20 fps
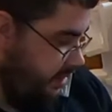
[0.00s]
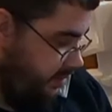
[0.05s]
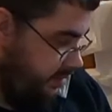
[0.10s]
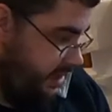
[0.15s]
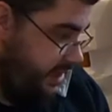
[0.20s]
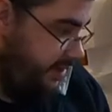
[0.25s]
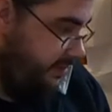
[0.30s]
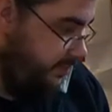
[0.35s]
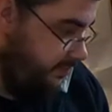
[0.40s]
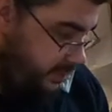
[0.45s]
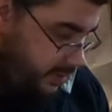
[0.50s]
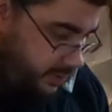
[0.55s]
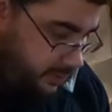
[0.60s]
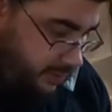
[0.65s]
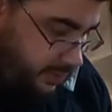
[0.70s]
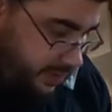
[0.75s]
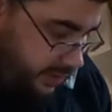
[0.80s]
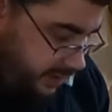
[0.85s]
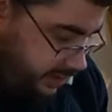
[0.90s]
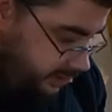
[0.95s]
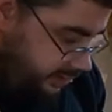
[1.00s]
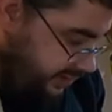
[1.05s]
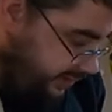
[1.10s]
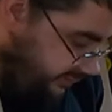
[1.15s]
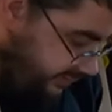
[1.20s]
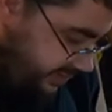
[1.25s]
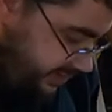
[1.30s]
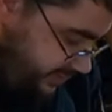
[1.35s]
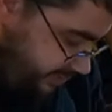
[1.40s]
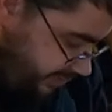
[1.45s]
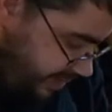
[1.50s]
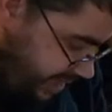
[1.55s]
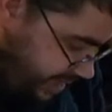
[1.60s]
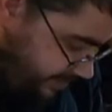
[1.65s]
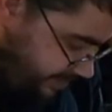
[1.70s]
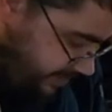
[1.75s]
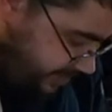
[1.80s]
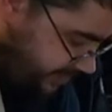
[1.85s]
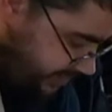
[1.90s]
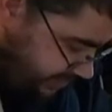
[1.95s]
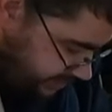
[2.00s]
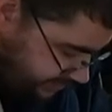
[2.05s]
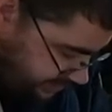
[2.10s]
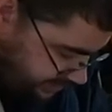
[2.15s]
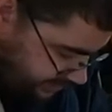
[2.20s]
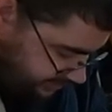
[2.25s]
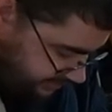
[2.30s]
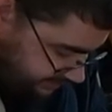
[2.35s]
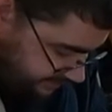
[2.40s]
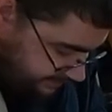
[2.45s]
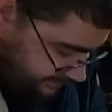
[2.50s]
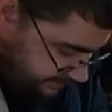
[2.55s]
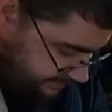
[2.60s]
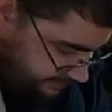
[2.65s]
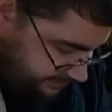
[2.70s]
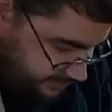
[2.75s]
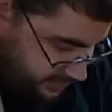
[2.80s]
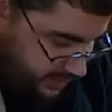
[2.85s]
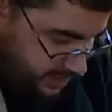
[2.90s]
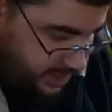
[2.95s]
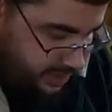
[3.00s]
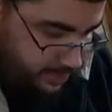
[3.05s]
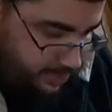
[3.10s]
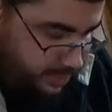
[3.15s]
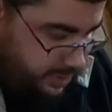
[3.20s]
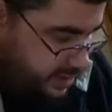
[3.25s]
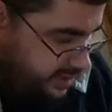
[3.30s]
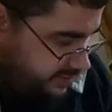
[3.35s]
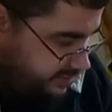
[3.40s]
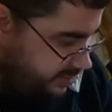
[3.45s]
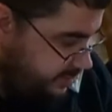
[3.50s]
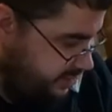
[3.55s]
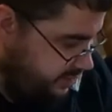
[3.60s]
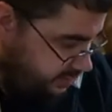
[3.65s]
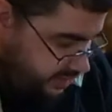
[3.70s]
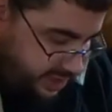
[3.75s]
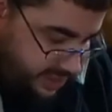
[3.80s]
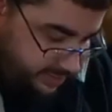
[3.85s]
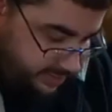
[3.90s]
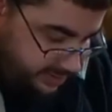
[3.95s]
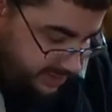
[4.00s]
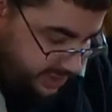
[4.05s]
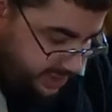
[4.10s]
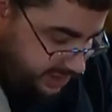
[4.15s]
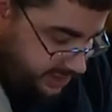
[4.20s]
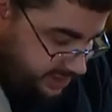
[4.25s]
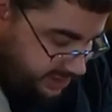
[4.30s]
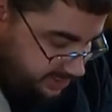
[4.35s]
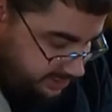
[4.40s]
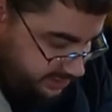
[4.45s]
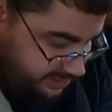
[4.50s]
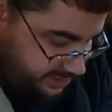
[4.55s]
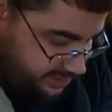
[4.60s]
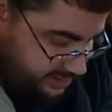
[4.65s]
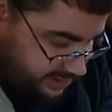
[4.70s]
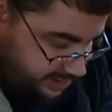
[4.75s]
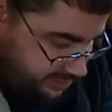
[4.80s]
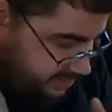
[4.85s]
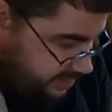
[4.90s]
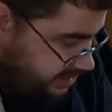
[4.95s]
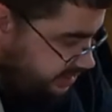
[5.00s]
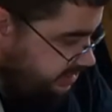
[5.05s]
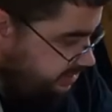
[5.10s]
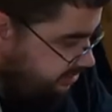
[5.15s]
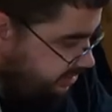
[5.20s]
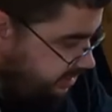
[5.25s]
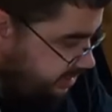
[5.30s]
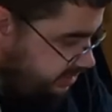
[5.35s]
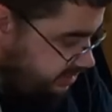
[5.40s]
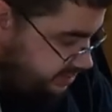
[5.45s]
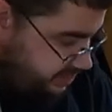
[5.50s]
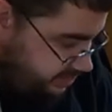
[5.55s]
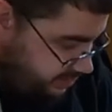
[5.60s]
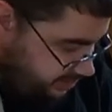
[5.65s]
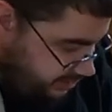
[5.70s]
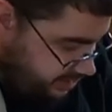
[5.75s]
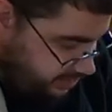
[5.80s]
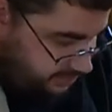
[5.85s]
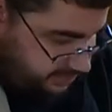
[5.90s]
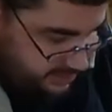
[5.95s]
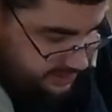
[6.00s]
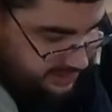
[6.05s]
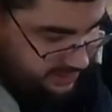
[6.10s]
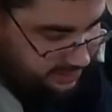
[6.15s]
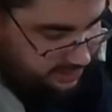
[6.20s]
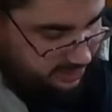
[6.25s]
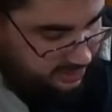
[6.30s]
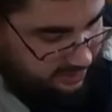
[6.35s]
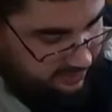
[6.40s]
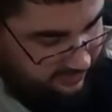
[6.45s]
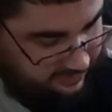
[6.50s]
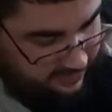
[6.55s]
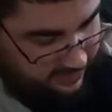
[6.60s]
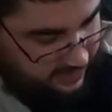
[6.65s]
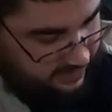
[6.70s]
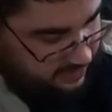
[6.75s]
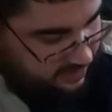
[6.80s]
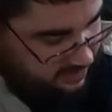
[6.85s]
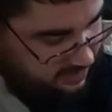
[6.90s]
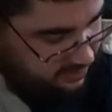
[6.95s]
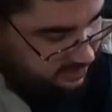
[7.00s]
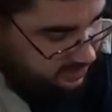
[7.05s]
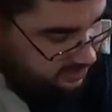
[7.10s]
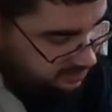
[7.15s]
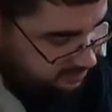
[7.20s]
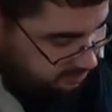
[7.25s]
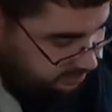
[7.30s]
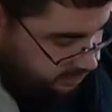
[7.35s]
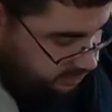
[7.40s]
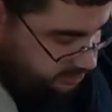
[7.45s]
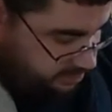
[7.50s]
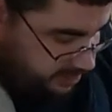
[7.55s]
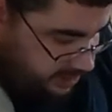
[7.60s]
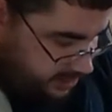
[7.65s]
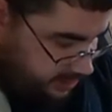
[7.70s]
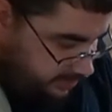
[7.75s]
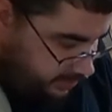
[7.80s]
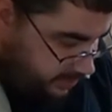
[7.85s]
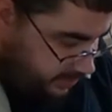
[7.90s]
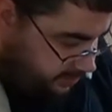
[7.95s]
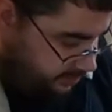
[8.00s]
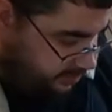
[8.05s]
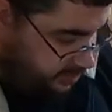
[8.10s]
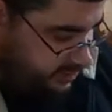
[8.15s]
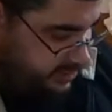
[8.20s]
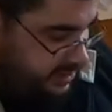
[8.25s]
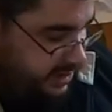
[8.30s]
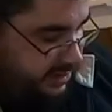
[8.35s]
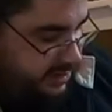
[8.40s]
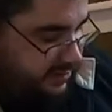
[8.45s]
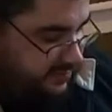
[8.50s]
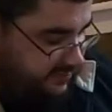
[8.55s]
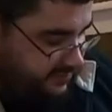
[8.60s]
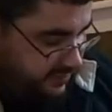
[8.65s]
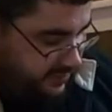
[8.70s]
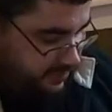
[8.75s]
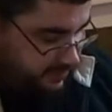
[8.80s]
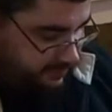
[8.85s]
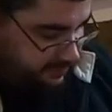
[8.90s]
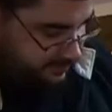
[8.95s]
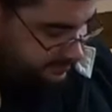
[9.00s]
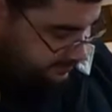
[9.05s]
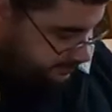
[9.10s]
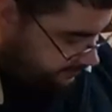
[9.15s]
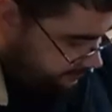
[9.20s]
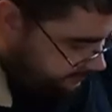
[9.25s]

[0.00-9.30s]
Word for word: Okay, well, we're gonna leave this wrapping on there. We'll give them a try with that on, so I'm not spending two hours digging off blue paper, protecting film.